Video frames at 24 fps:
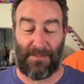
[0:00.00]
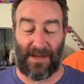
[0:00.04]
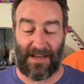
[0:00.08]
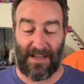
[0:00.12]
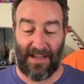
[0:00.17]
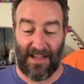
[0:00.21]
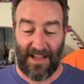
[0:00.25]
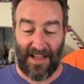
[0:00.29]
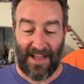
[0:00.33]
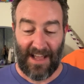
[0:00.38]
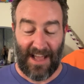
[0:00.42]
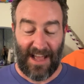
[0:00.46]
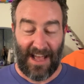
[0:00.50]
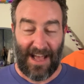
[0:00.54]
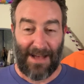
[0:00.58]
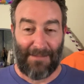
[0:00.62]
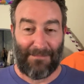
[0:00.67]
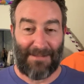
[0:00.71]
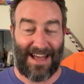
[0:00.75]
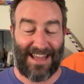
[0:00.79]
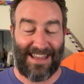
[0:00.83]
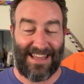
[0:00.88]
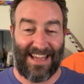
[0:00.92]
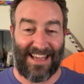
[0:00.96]
But
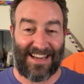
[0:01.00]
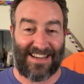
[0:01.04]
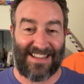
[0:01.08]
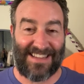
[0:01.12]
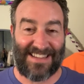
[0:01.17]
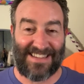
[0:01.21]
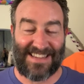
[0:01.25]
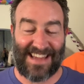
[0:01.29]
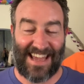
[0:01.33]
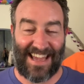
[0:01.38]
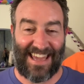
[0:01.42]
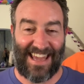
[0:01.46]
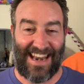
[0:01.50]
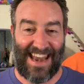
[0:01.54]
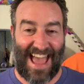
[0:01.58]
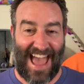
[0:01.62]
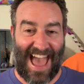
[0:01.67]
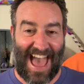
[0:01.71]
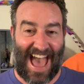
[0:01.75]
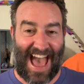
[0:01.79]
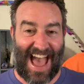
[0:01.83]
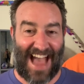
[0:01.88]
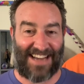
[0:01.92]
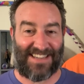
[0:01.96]
by the end of the second
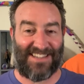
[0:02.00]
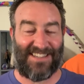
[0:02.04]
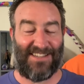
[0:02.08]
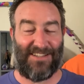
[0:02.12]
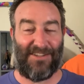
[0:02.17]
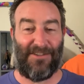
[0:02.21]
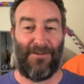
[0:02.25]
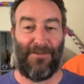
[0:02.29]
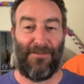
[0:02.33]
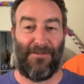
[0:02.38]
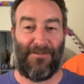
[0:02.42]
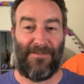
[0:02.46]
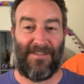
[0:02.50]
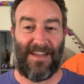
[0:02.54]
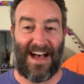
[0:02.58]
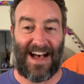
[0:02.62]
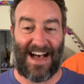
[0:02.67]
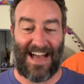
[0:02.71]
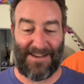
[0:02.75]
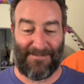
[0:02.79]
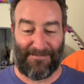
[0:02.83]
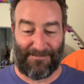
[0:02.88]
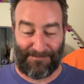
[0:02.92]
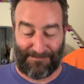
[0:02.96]
act, you've
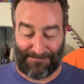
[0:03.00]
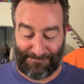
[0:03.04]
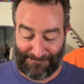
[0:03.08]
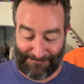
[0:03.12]
got